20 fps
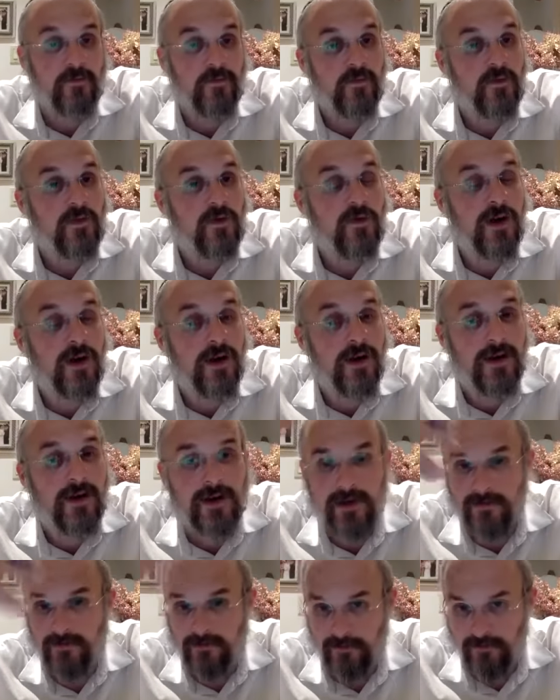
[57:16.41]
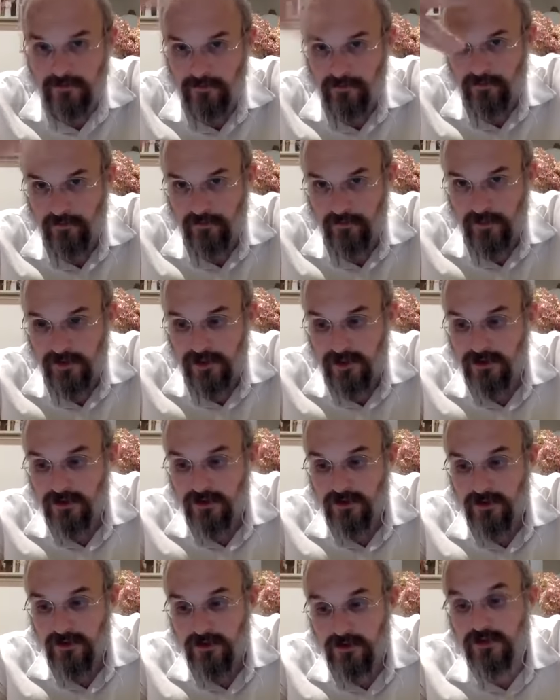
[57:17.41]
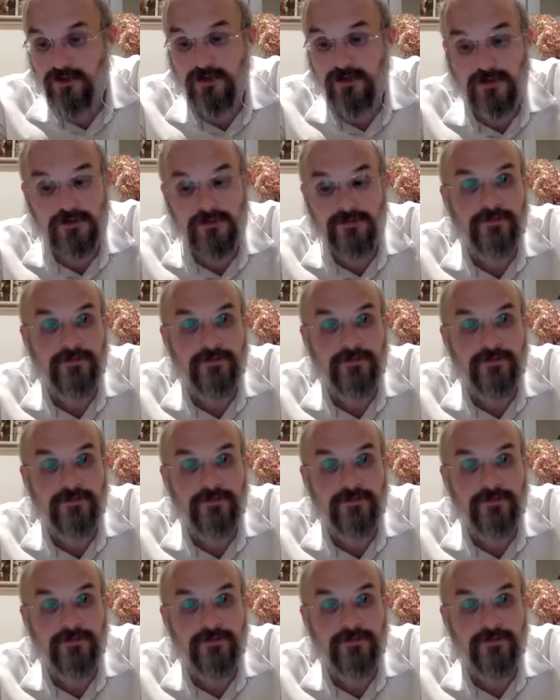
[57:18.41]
do a um, curtain.